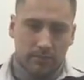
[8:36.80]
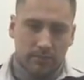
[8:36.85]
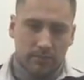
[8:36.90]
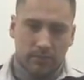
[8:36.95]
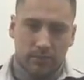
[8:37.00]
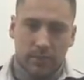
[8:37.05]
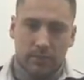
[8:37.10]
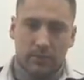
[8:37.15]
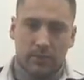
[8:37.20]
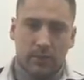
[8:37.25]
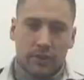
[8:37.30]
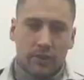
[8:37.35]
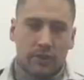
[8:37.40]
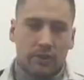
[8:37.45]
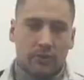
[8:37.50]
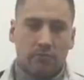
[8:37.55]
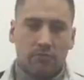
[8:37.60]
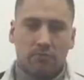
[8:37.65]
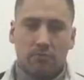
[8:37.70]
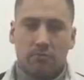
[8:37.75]
pretty
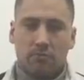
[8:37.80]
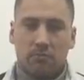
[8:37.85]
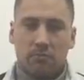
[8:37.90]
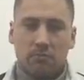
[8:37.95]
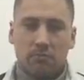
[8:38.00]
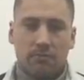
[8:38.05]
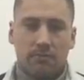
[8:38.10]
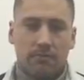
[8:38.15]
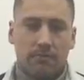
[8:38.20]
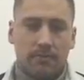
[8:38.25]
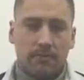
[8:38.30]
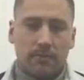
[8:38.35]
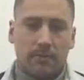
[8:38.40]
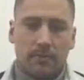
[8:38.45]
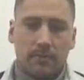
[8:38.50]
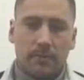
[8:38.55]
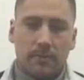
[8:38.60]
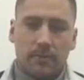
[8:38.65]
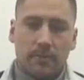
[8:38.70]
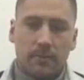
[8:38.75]
much
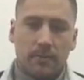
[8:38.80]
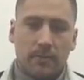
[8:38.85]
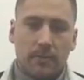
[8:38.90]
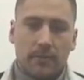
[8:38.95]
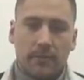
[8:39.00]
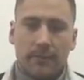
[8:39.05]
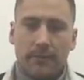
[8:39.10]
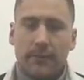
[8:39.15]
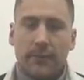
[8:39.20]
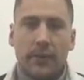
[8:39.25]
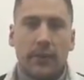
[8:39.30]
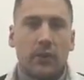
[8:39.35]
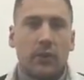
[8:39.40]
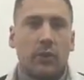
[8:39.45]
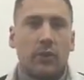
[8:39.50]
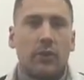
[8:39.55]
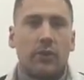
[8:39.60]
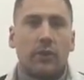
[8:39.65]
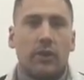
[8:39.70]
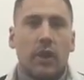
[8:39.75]

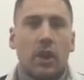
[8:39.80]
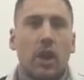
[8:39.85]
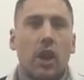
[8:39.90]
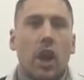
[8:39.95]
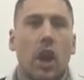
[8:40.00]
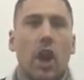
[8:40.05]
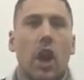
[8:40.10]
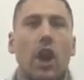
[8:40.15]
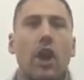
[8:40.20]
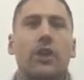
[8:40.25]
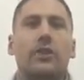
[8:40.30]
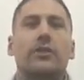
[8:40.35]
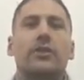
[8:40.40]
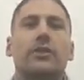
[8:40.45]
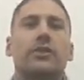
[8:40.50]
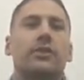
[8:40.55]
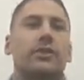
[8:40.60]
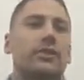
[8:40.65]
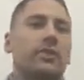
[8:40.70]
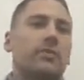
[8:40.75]
feel an urge
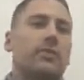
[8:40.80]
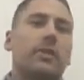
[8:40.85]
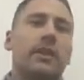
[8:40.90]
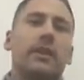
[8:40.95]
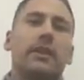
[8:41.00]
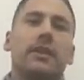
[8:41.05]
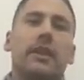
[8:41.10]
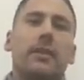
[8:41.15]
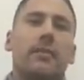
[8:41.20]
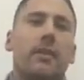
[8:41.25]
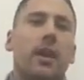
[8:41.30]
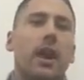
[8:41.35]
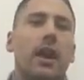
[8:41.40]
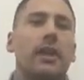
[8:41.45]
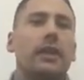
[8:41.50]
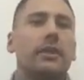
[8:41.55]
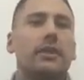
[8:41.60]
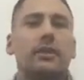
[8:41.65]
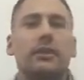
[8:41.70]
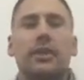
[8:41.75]
to just speak their
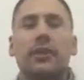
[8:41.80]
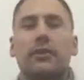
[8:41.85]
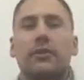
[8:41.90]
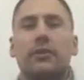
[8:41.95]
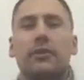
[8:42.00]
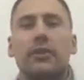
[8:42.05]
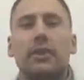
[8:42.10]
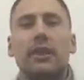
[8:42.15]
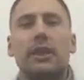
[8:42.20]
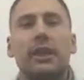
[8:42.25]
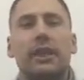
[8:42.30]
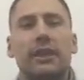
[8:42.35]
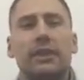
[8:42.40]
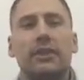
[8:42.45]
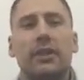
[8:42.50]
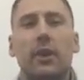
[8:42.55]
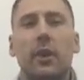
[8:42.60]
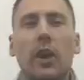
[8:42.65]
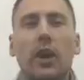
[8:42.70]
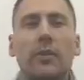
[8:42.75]
mind so freely,
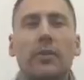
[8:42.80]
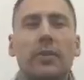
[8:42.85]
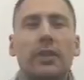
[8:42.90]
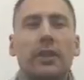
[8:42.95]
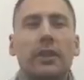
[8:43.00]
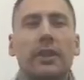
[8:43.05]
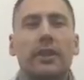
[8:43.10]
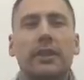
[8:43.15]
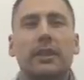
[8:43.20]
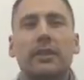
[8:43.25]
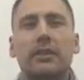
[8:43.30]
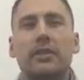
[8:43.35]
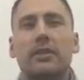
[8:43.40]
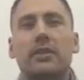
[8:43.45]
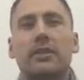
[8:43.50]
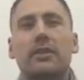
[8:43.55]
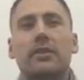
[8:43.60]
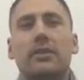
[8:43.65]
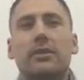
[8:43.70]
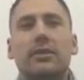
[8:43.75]
so openly
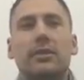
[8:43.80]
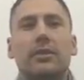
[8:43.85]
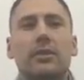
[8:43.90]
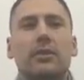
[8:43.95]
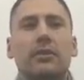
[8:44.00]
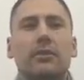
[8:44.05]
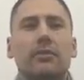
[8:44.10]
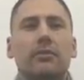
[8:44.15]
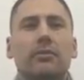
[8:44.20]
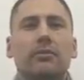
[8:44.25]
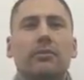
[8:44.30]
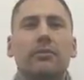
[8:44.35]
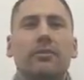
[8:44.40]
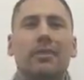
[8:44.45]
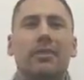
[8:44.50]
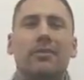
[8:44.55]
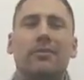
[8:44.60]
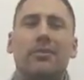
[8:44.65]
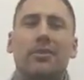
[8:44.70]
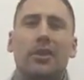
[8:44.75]
to
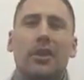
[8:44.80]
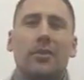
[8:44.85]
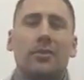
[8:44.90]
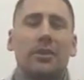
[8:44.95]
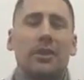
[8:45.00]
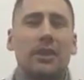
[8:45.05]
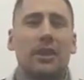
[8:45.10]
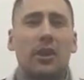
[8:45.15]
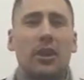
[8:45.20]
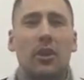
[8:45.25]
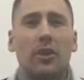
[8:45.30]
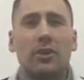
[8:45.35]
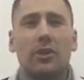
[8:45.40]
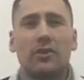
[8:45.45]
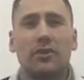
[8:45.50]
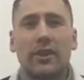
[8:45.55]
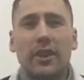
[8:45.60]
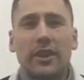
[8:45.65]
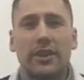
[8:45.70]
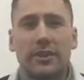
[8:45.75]
predominantly a lot of
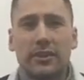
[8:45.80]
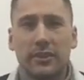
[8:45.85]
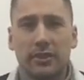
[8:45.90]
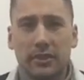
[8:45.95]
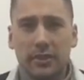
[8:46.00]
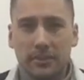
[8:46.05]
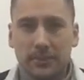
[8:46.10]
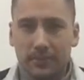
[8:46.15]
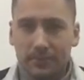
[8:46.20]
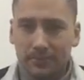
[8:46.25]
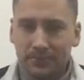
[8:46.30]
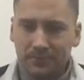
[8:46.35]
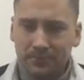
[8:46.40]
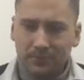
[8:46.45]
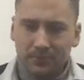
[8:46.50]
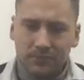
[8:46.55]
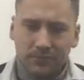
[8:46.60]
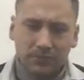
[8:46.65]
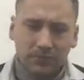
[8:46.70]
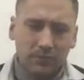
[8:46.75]
strangers.
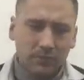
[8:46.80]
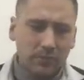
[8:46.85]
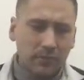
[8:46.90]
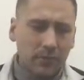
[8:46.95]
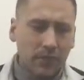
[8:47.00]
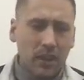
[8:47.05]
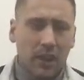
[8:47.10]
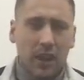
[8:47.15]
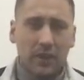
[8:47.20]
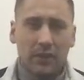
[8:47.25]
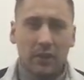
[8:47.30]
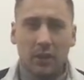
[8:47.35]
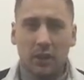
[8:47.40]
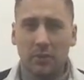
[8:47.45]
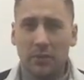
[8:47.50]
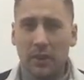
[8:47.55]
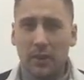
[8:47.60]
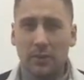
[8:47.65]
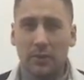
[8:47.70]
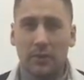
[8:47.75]
I have a lot
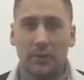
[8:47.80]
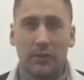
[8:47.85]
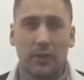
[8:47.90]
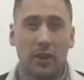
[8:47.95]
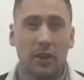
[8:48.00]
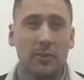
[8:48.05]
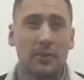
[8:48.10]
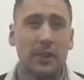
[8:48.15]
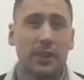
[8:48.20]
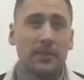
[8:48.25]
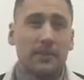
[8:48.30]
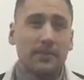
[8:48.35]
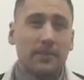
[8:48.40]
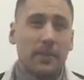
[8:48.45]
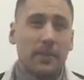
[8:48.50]
of people who follow me.